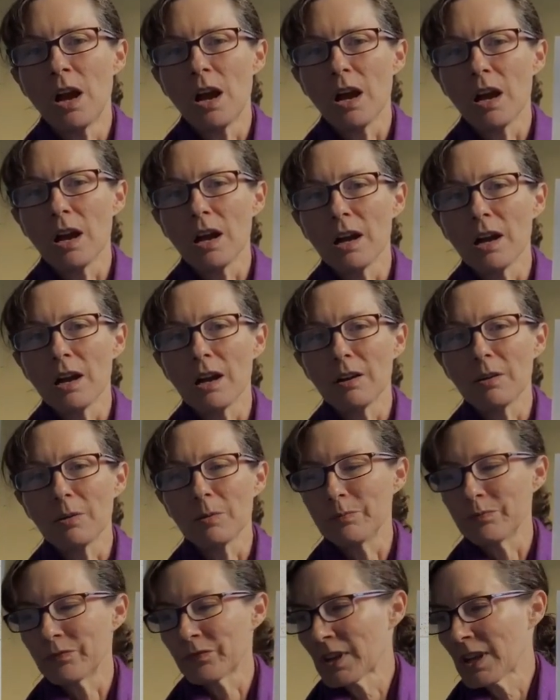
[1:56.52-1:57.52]

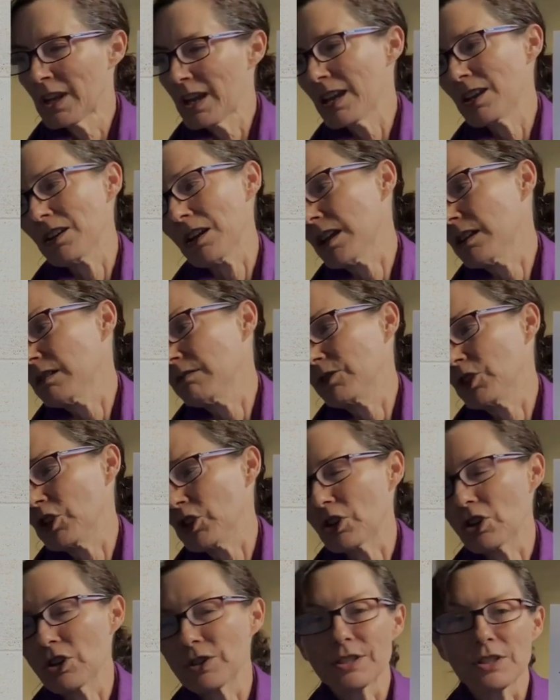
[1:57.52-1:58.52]
and you
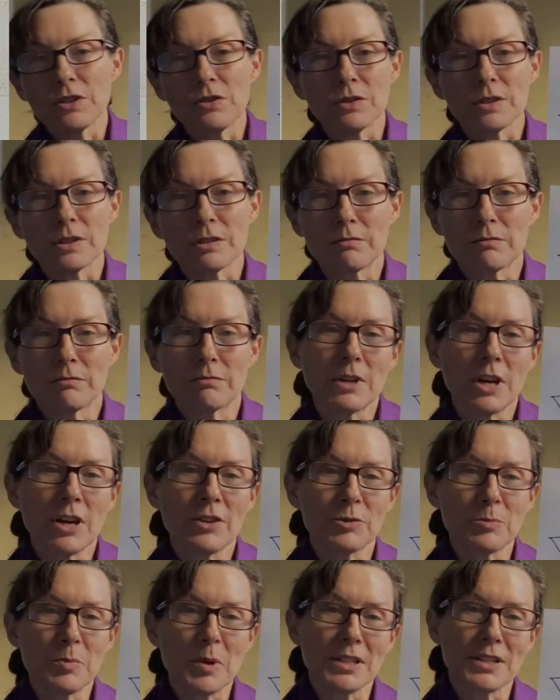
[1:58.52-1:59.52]
can also use
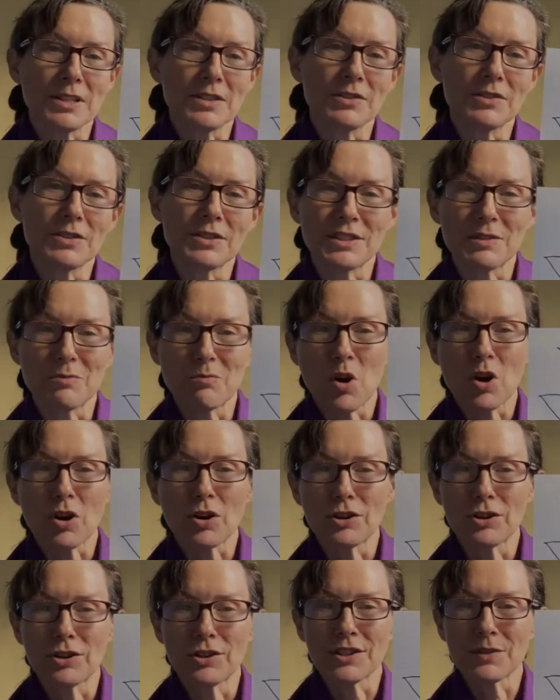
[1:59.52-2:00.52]
colored pencils and
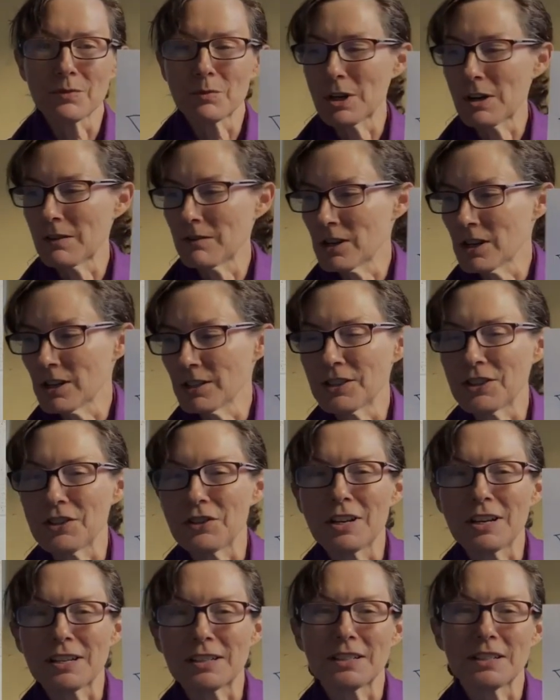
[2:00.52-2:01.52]
markers and whatever else you'd
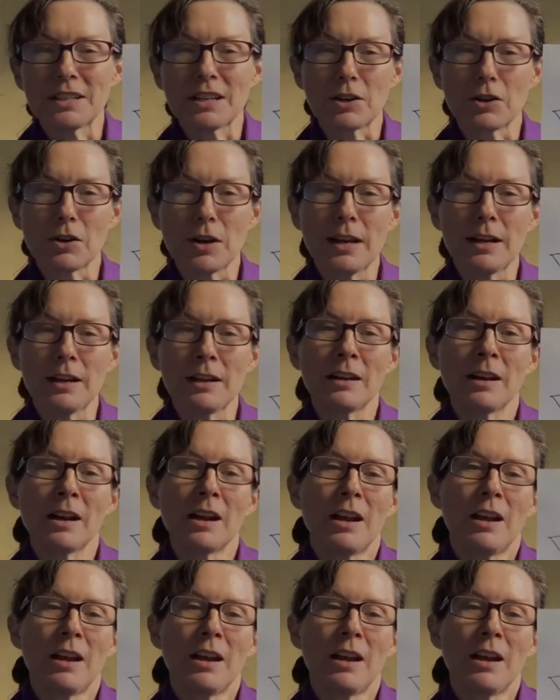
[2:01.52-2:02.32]
like to decorate it.